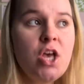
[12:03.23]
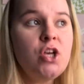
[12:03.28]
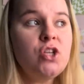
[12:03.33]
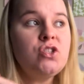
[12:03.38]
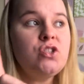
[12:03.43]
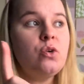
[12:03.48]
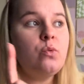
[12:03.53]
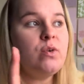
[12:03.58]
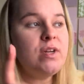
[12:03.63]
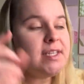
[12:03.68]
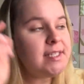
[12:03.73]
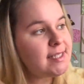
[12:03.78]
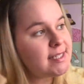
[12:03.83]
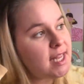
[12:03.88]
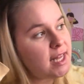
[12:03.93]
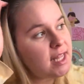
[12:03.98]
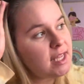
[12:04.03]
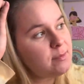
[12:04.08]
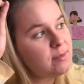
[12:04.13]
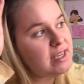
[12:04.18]
So what it's
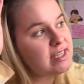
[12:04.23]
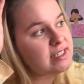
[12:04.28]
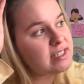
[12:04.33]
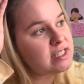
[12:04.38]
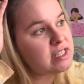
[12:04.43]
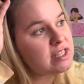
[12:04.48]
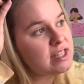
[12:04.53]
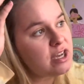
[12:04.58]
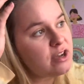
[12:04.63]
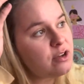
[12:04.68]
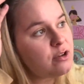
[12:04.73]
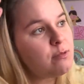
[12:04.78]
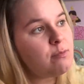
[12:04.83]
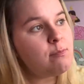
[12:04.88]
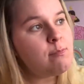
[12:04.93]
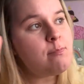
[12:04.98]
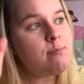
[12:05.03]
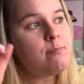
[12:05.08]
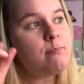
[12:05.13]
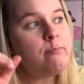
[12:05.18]
telling me is
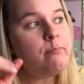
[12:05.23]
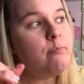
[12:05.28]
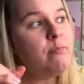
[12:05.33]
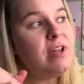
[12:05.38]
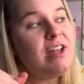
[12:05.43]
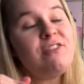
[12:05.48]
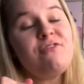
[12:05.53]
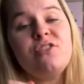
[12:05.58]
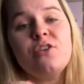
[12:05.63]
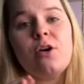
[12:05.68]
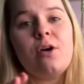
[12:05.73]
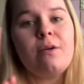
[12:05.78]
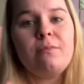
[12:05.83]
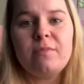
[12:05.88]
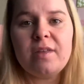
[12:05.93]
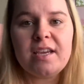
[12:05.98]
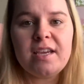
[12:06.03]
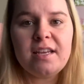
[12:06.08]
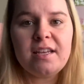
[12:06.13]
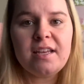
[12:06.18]
if there are
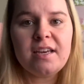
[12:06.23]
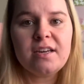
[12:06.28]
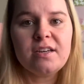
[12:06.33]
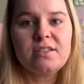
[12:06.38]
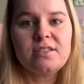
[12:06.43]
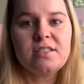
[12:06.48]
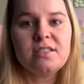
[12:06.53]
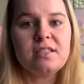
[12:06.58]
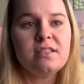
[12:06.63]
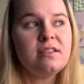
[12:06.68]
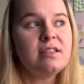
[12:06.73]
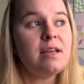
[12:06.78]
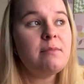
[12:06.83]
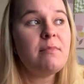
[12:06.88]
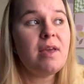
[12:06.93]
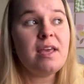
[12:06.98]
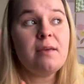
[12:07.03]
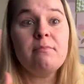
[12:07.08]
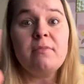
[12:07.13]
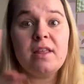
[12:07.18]
millionaires that
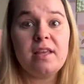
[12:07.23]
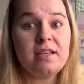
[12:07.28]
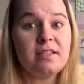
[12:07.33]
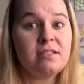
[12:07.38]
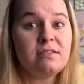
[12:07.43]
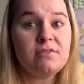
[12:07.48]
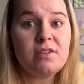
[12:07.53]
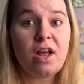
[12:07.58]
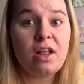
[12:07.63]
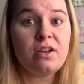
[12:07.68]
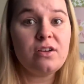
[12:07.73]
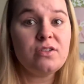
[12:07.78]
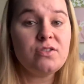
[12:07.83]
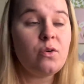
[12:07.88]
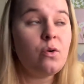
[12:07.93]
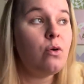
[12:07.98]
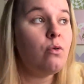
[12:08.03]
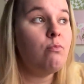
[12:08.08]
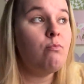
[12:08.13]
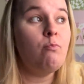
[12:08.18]
make millions of dollars
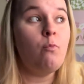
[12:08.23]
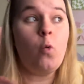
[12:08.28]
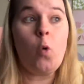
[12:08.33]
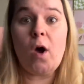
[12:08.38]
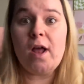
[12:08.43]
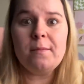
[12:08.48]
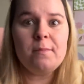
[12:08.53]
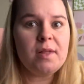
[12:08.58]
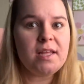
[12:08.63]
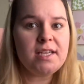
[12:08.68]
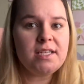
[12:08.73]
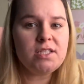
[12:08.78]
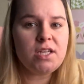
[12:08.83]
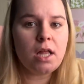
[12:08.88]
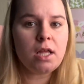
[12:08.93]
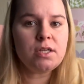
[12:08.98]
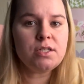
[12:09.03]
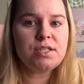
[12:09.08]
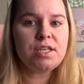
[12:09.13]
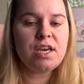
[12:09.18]
or $1 million
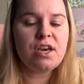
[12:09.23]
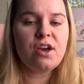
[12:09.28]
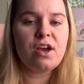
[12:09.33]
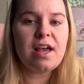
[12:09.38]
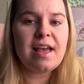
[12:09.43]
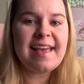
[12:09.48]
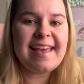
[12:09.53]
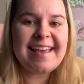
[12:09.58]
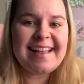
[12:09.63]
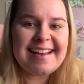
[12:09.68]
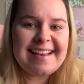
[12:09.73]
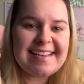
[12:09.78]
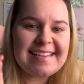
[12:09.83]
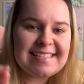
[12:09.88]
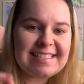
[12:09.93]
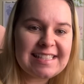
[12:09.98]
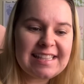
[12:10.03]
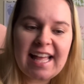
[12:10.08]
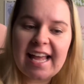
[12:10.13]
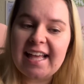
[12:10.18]
a year, it
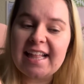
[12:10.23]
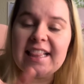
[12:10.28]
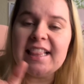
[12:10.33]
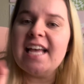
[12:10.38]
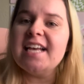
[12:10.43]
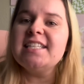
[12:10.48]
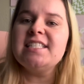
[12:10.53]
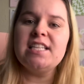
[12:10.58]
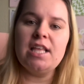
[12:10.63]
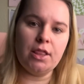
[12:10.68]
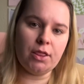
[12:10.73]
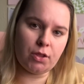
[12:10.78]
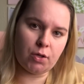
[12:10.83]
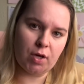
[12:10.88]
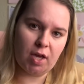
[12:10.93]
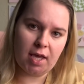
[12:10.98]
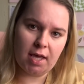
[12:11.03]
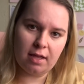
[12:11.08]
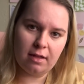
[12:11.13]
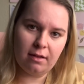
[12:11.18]
is like less than
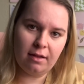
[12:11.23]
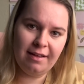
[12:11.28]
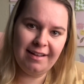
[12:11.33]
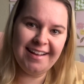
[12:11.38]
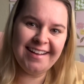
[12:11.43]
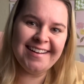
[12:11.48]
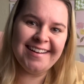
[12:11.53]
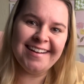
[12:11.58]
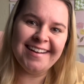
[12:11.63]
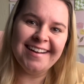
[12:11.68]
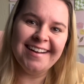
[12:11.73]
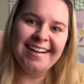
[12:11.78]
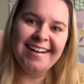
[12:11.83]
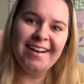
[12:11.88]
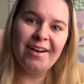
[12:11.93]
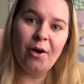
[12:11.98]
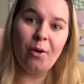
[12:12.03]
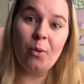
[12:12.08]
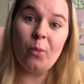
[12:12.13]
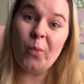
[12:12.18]
three.
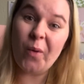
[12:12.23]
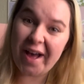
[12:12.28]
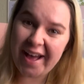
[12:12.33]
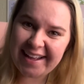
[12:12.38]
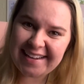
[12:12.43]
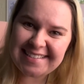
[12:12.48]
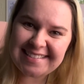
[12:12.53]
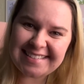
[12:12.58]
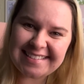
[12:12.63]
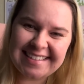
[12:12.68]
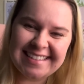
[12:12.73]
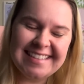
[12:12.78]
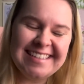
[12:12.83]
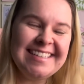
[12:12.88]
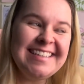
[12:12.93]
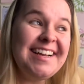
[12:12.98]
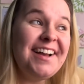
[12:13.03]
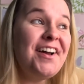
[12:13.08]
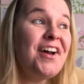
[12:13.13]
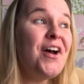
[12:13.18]
What?
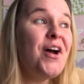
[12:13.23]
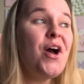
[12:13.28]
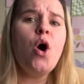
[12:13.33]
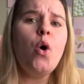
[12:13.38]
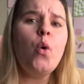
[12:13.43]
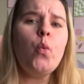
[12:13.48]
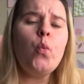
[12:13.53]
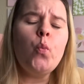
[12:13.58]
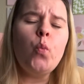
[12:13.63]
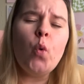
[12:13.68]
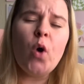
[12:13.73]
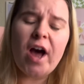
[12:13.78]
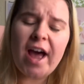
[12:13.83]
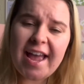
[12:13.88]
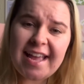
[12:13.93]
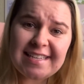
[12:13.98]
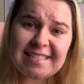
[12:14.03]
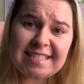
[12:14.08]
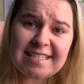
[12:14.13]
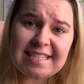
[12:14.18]

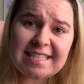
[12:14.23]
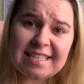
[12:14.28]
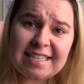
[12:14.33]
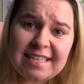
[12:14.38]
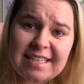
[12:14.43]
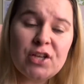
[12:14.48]
What?